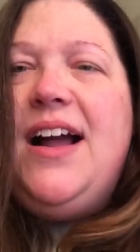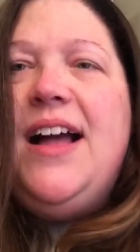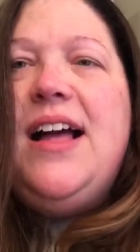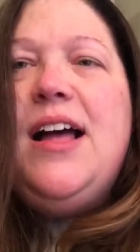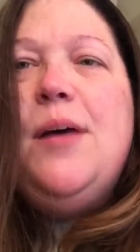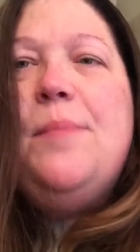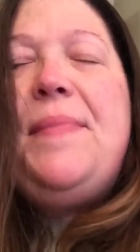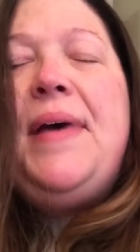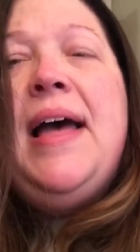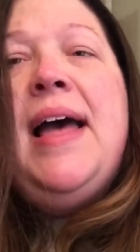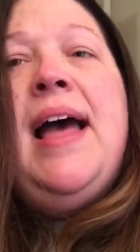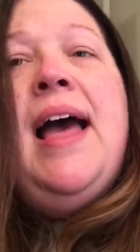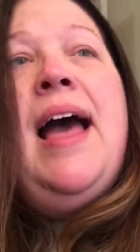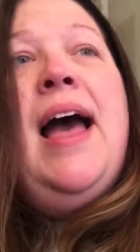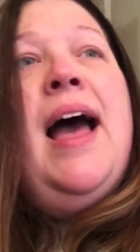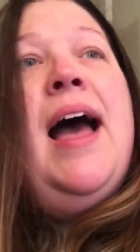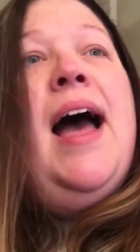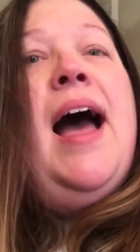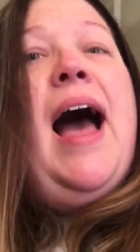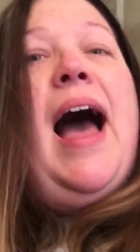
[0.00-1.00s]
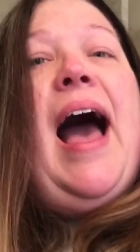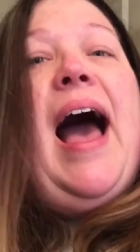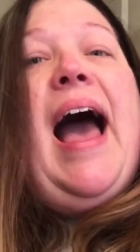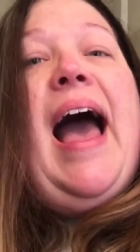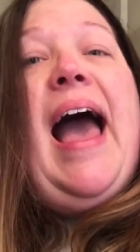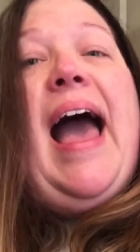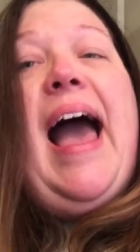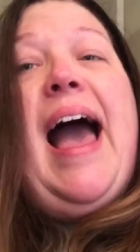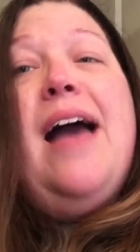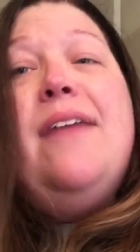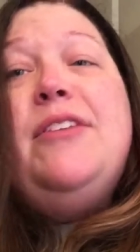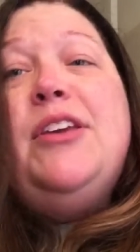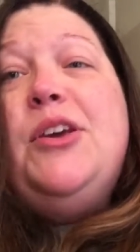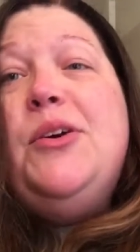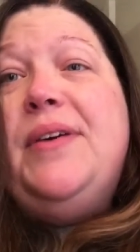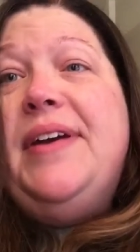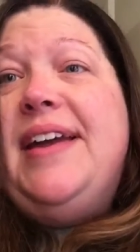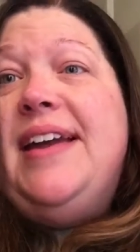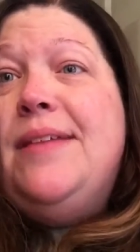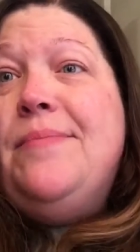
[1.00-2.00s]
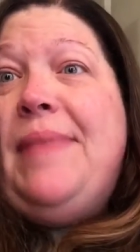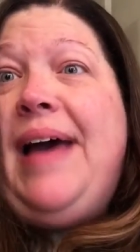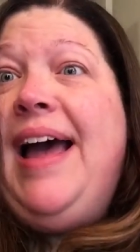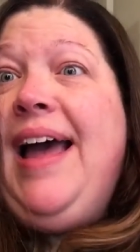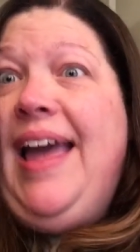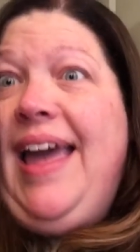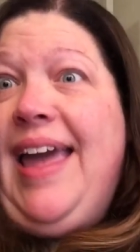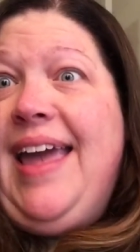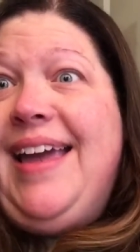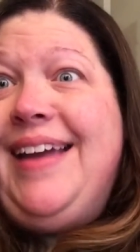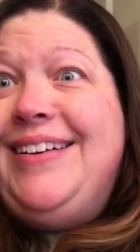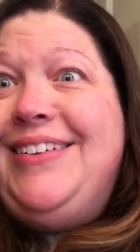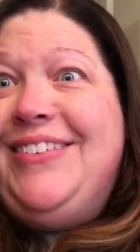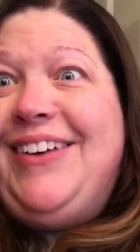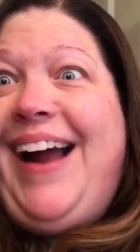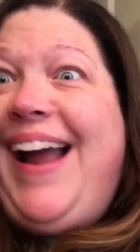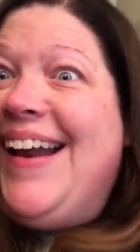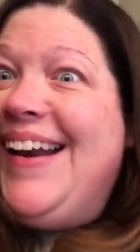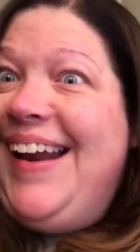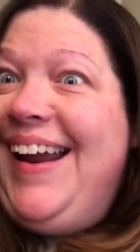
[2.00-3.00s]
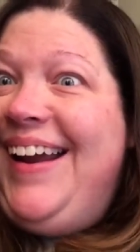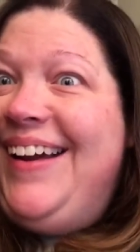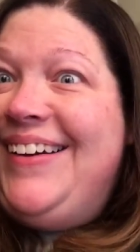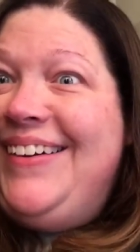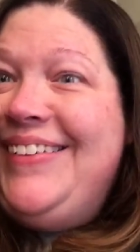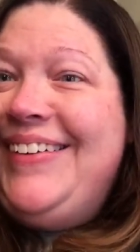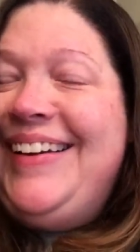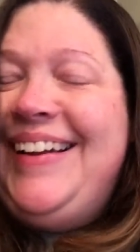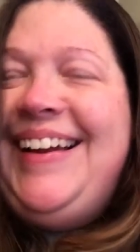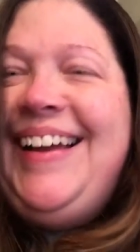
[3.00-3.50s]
Um, I have you in my hand right now.